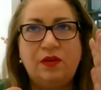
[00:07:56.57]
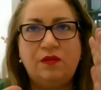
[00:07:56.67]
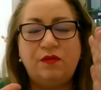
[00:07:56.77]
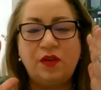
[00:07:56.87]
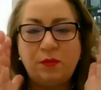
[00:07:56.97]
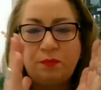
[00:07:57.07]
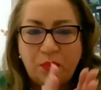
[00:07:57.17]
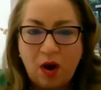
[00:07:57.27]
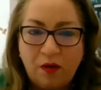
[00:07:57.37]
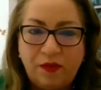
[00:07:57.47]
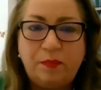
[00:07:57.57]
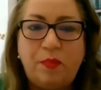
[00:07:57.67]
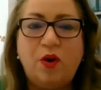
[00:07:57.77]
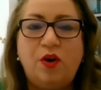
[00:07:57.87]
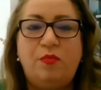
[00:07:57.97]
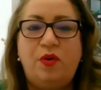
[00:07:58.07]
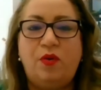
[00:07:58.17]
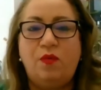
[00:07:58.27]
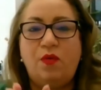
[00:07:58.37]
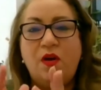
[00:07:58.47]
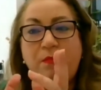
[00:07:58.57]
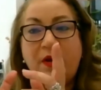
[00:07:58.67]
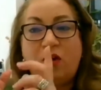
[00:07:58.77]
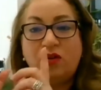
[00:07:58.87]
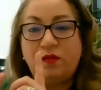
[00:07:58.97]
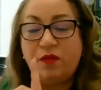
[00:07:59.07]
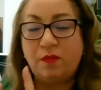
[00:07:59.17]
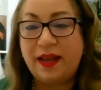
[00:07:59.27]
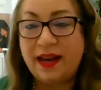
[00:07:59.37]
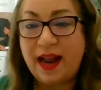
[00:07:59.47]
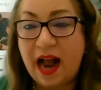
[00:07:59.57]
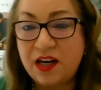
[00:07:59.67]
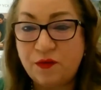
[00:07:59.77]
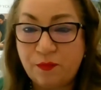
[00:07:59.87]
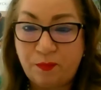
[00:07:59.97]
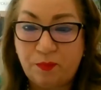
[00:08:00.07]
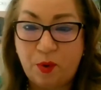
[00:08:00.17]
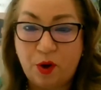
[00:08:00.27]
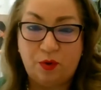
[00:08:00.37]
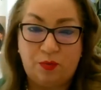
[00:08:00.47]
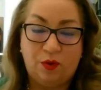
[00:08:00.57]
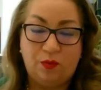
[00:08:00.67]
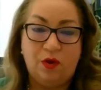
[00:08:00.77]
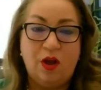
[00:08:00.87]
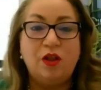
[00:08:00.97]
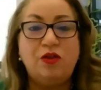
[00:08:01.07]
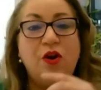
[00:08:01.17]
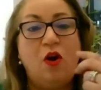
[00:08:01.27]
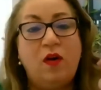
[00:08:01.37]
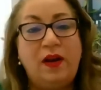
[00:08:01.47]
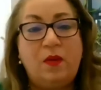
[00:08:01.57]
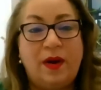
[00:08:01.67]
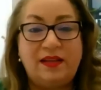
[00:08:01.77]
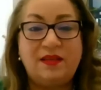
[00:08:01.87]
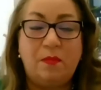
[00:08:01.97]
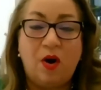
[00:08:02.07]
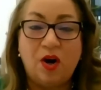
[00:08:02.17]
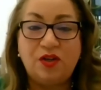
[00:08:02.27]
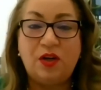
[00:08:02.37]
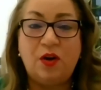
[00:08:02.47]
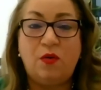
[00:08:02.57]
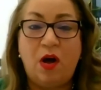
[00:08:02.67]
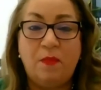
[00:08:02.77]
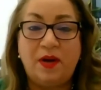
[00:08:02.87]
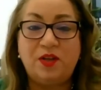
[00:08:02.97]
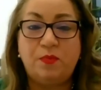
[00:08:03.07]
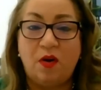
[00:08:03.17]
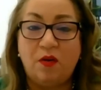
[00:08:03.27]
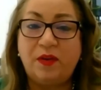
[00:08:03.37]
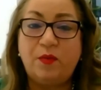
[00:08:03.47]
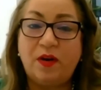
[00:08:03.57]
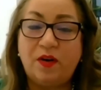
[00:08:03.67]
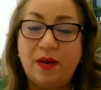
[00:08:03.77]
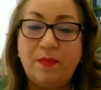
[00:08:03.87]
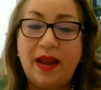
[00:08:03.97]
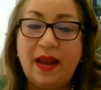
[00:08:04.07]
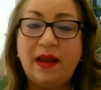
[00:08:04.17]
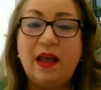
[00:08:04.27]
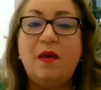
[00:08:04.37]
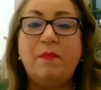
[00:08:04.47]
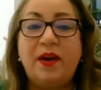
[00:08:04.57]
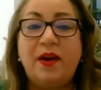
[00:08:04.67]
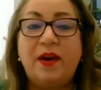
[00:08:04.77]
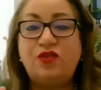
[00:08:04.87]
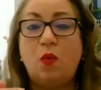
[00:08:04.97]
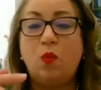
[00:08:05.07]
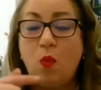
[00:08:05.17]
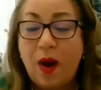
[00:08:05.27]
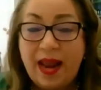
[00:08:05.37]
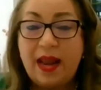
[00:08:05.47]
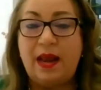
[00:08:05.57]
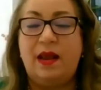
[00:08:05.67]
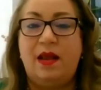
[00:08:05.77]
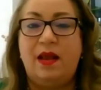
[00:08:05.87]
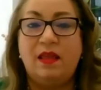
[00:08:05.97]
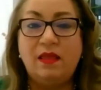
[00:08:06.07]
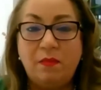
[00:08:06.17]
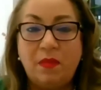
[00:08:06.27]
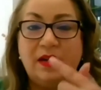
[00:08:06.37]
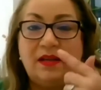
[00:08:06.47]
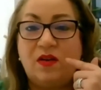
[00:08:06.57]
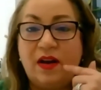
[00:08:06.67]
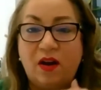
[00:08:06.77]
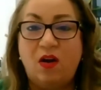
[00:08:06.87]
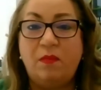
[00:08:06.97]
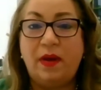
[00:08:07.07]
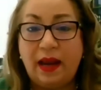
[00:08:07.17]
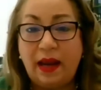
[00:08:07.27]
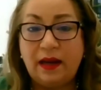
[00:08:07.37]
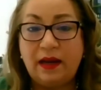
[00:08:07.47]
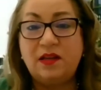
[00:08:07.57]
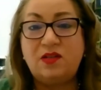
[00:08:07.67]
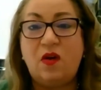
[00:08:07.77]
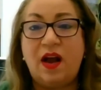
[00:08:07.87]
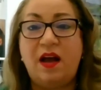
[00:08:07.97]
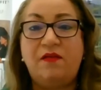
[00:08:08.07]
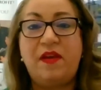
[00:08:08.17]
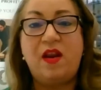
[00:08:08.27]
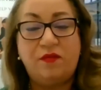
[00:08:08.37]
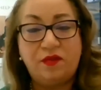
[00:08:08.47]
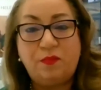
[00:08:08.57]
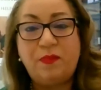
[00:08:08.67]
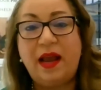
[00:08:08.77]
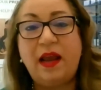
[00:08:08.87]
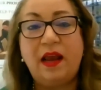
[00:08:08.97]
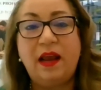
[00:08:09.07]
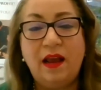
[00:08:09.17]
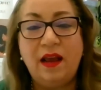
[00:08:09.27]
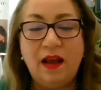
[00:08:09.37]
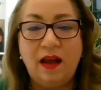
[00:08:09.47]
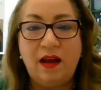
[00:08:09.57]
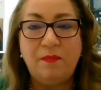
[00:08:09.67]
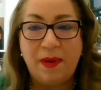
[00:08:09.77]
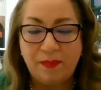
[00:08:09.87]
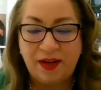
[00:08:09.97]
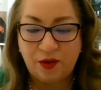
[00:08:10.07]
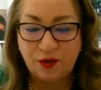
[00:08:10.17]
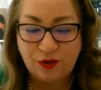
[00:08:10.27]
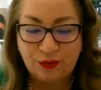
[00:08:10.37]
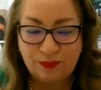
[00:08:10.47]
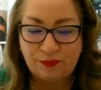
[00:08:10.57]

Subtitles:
from the profit point of view, but also from the cash point of view. Not only what is the margin of how much profit we're gonna make, but also when the money is gonna come in, so I have enough to pay my vendors.